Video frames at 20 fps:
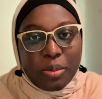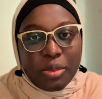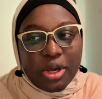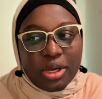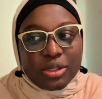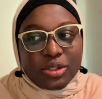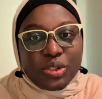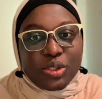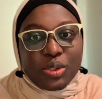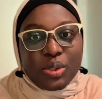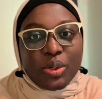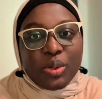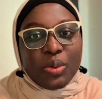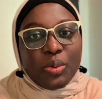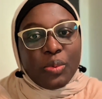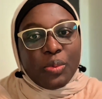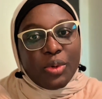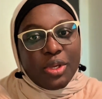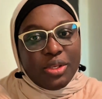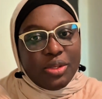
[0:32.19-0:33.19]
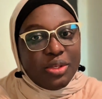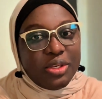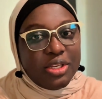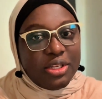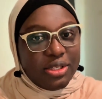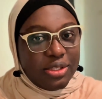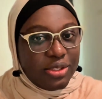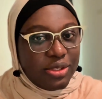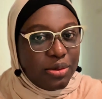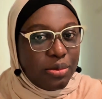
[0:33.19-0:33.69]
back to when you
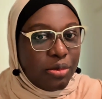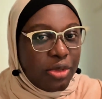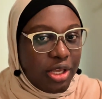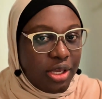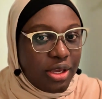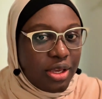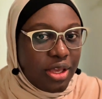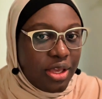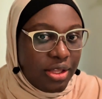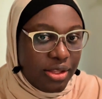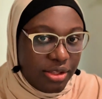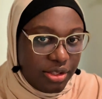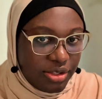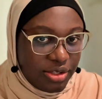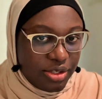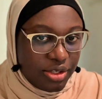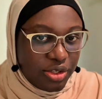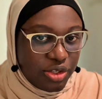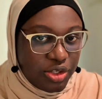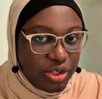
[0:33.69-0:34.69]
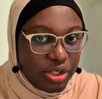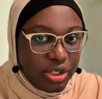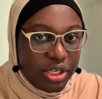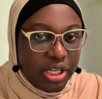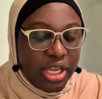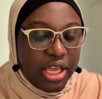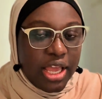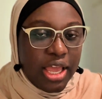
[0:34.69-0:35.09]
need to make a decision.